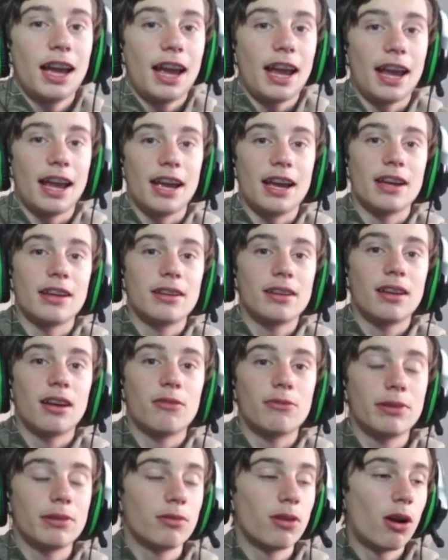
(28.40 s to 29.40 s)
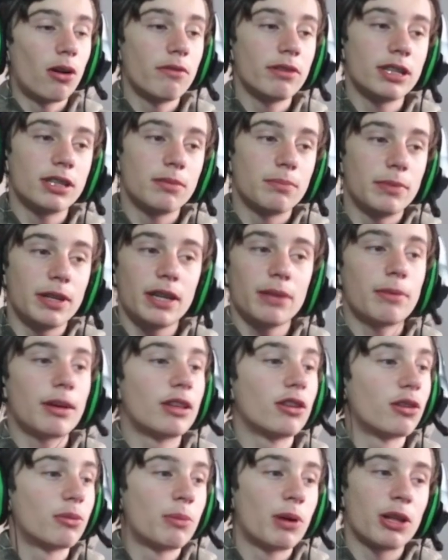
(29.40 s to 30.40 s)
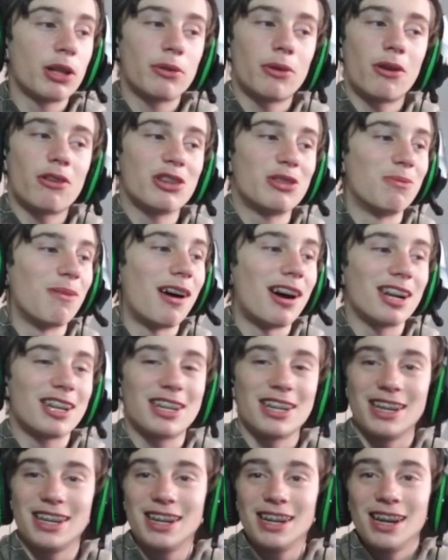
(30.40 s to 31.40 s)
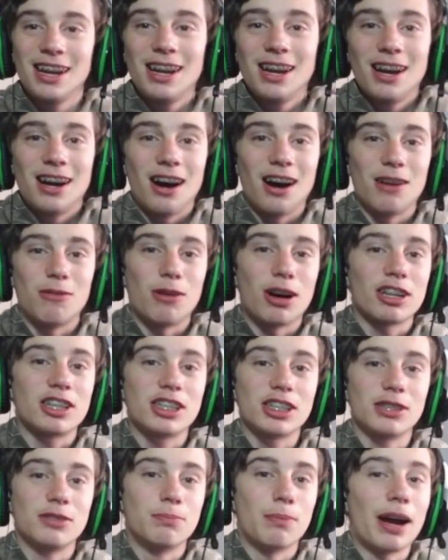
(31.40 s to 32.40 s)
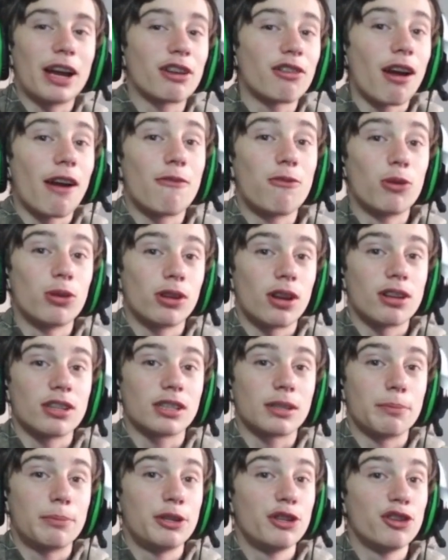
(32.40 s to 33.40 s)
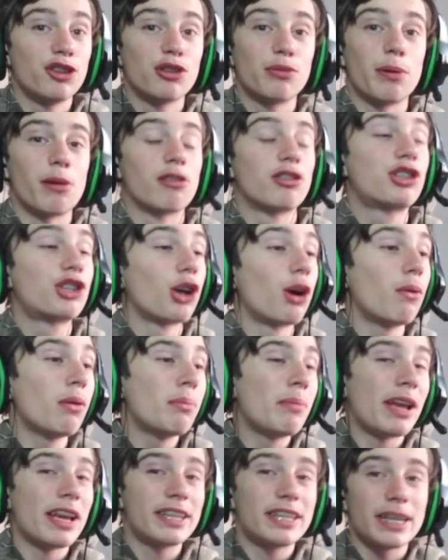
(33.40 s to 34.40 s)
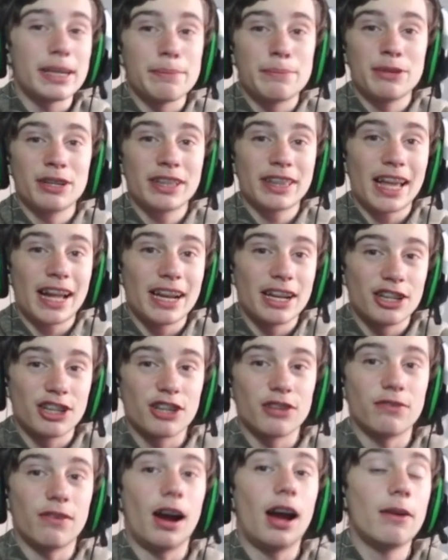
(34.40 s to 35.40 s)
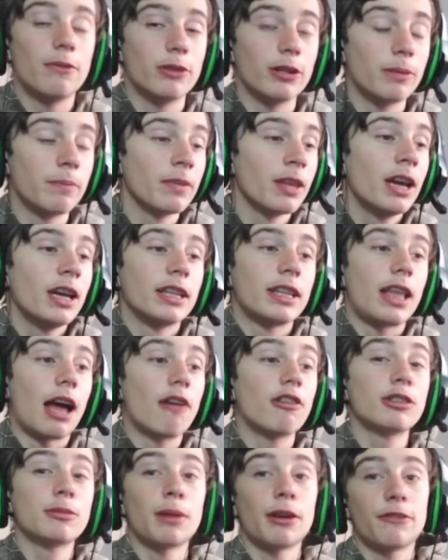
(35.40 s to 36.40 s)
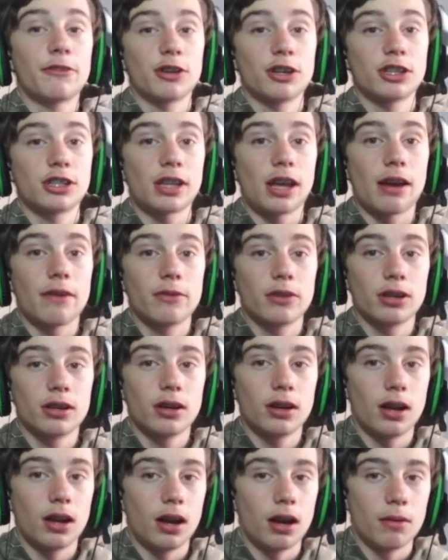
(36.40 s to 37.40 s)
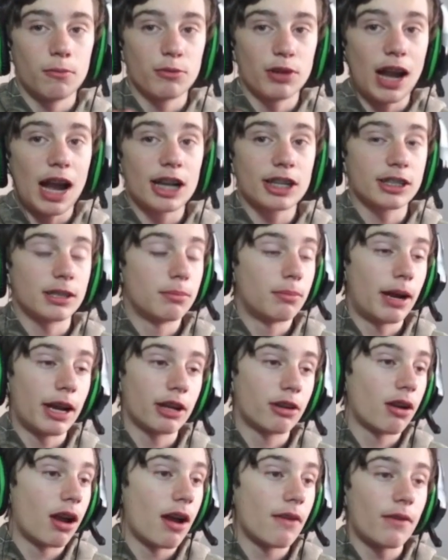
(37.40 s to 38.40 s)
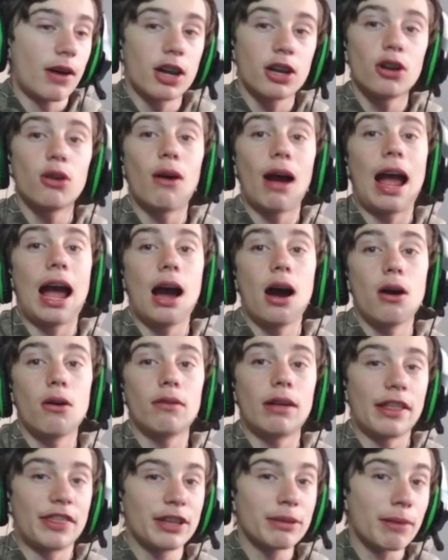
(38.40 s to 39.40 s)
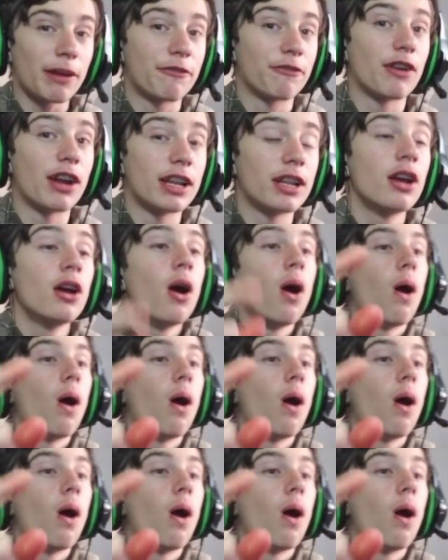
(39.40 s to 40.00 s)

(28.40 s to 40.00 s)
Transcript: And we would always, me and my little brother would always watch it, watch his Minecraft world on his computer. We were so amazed that he built that in survival. That was my first ever reaction to Minecraft. I don't know how, I think my friend,